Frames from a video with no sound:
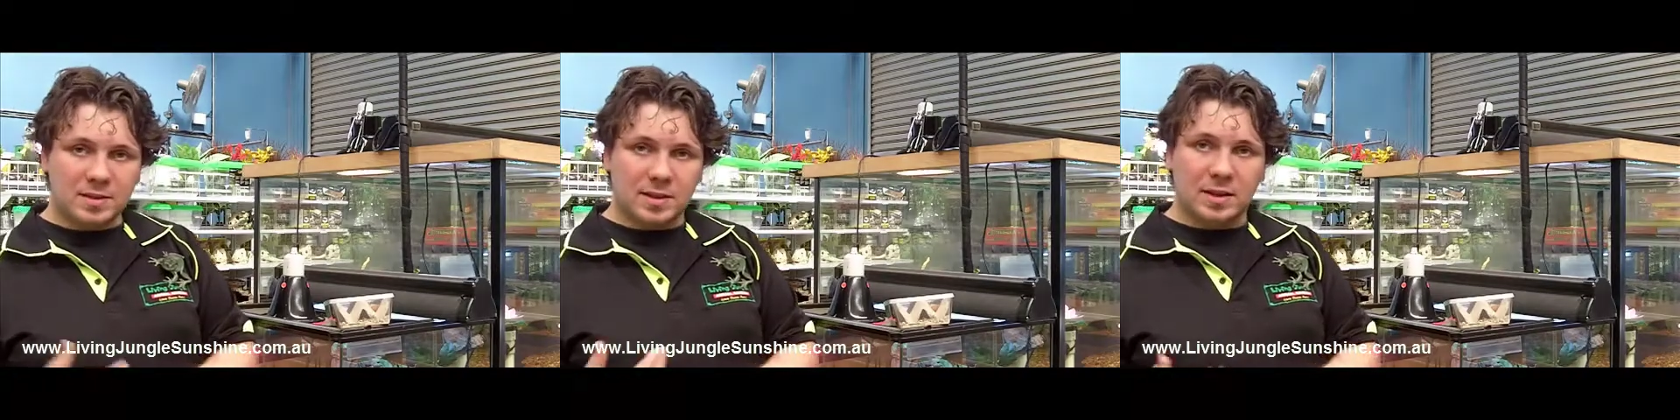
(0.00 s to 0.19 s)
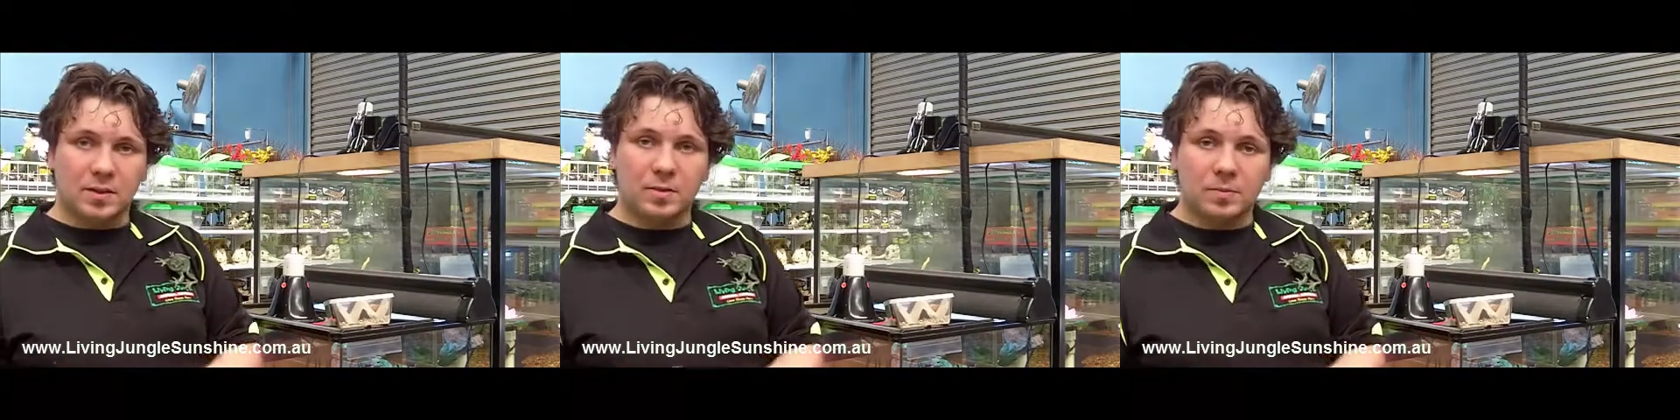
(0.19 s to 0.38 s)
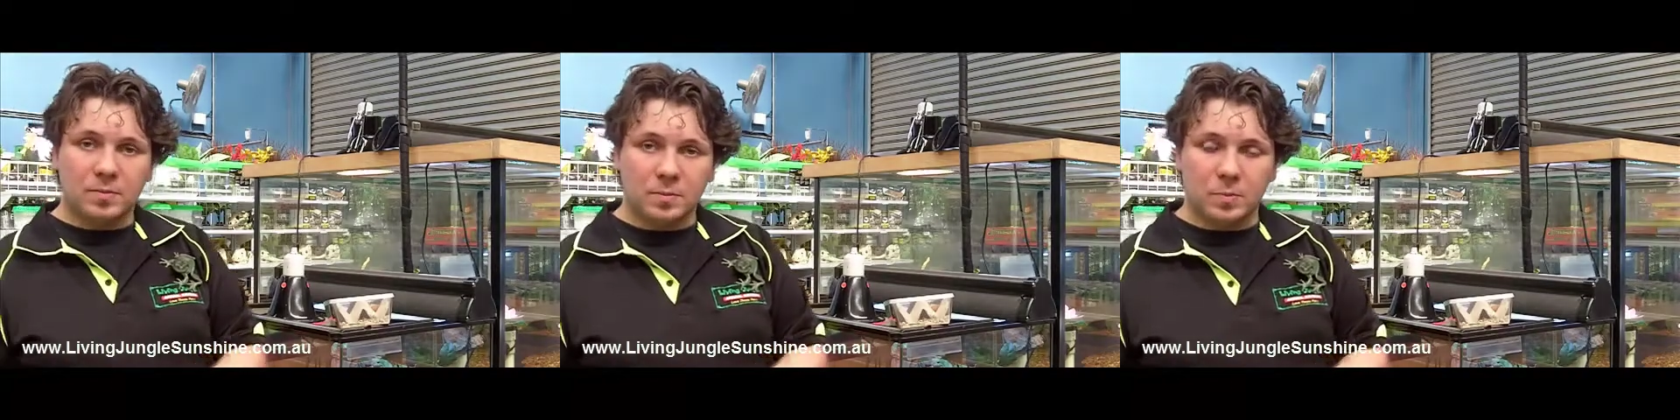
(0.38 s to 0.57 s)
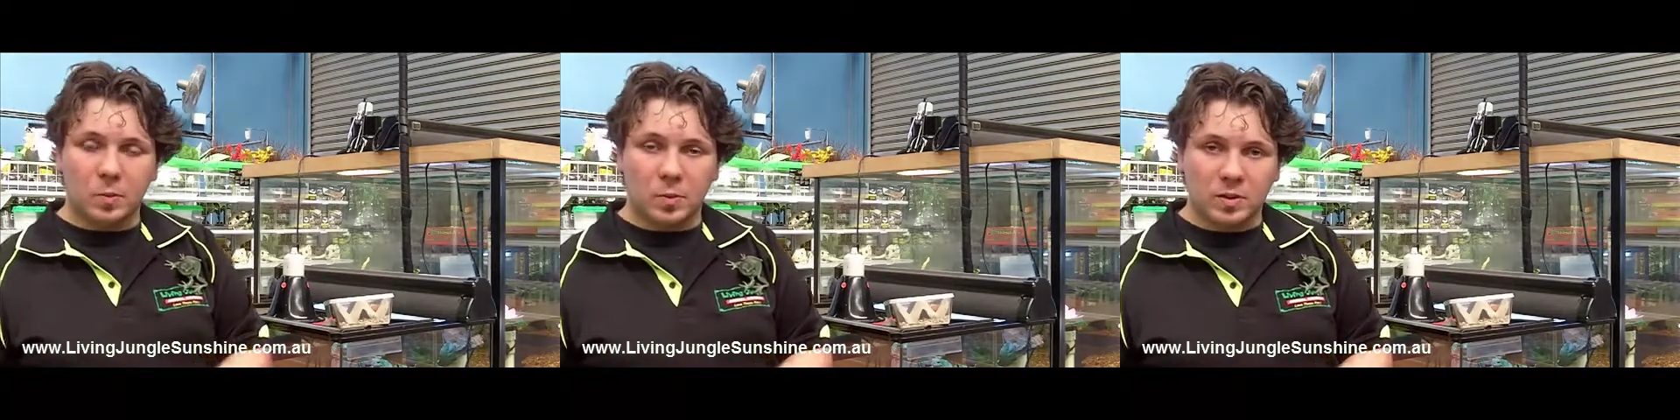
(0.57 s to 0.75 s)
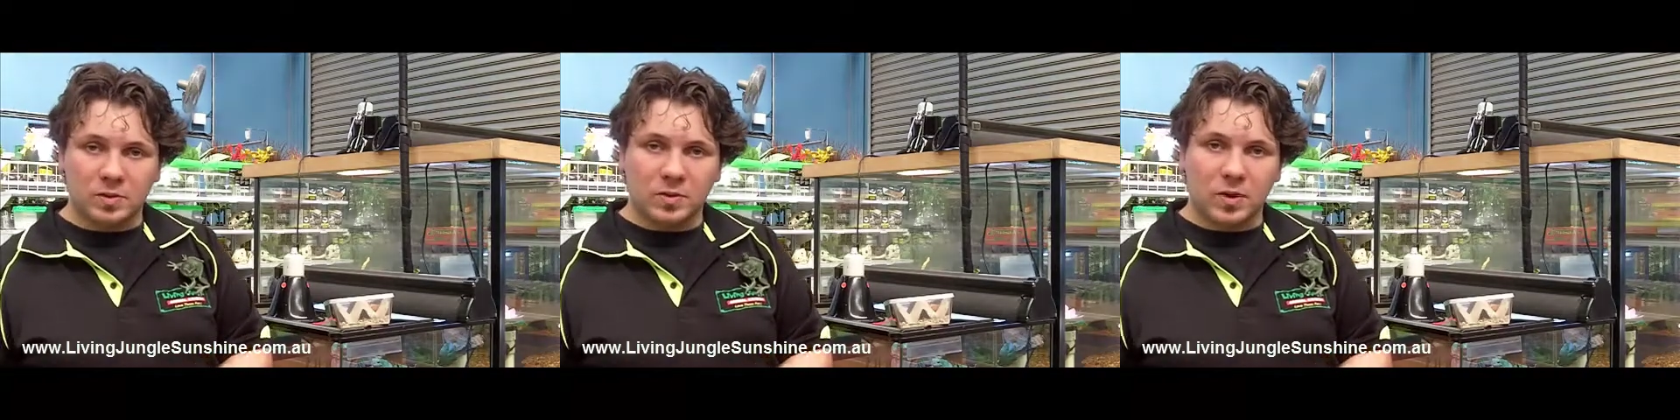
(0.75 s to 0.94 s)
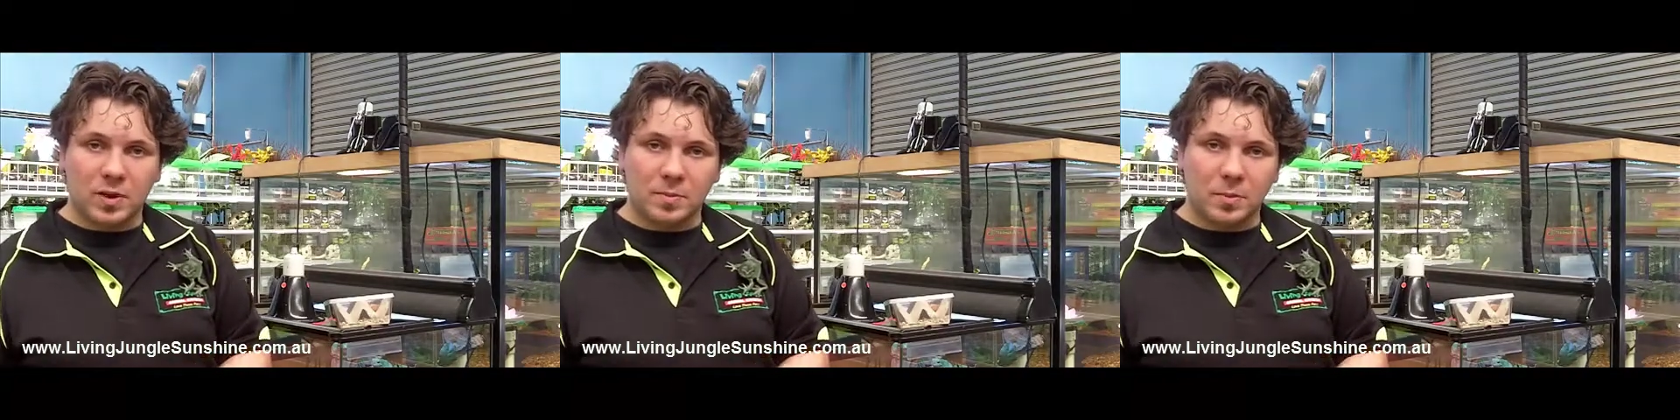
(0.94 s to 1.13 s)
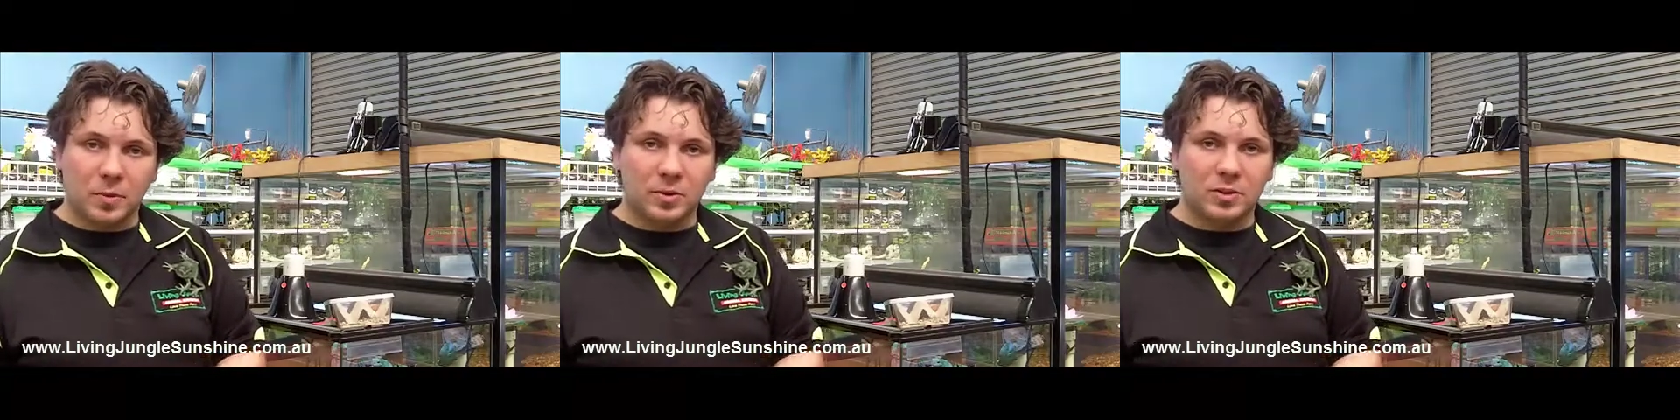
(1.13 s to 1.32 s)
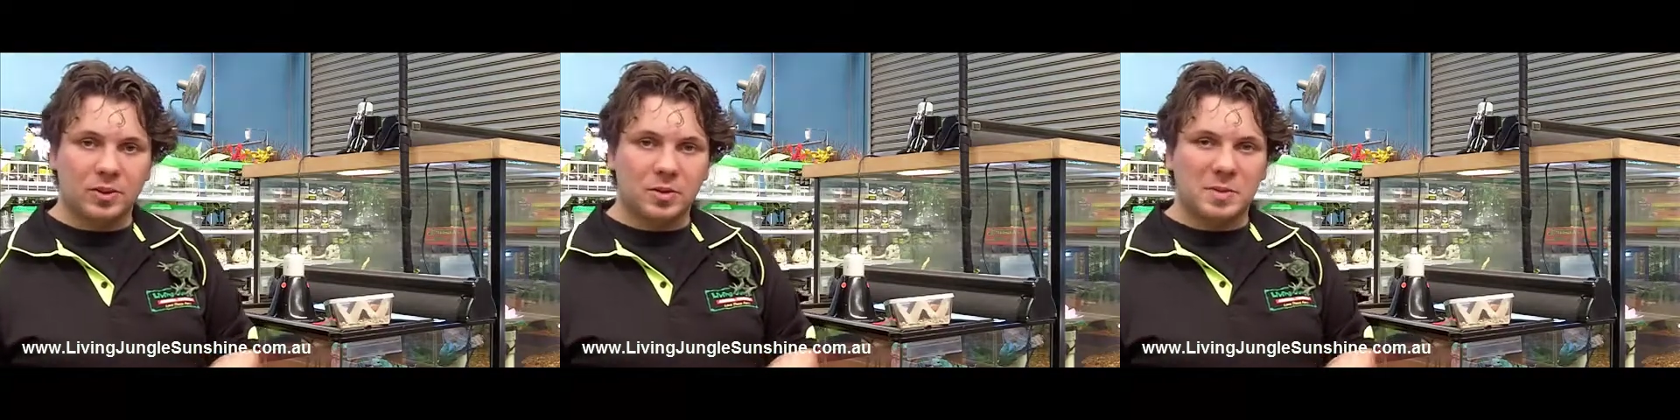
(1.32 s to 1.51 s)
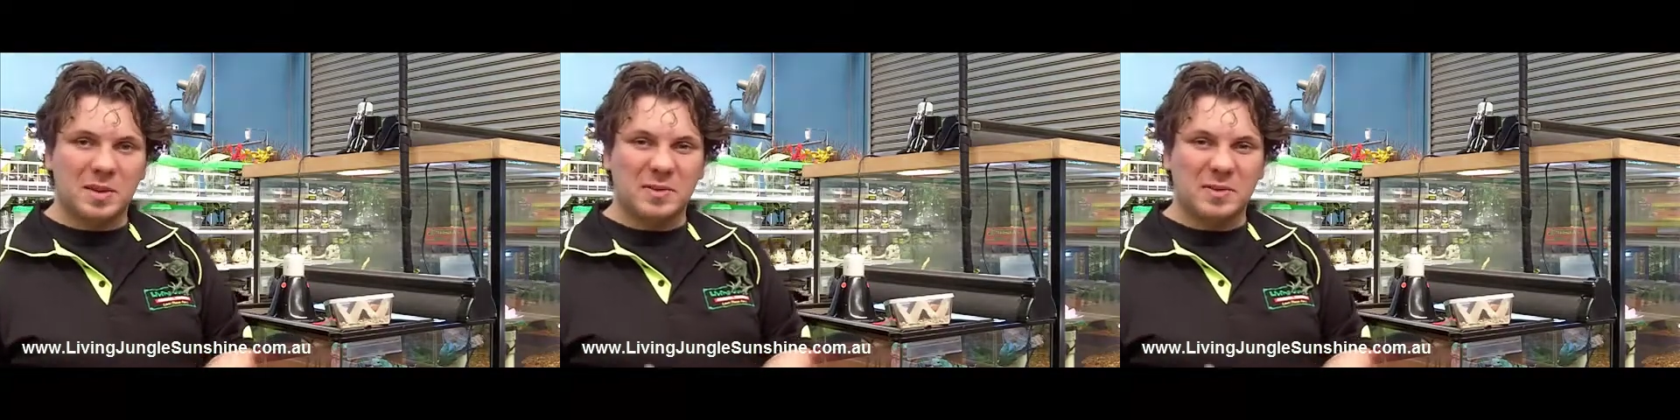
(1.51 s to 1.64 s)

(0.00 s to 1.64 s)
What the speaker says: their water's very important to them.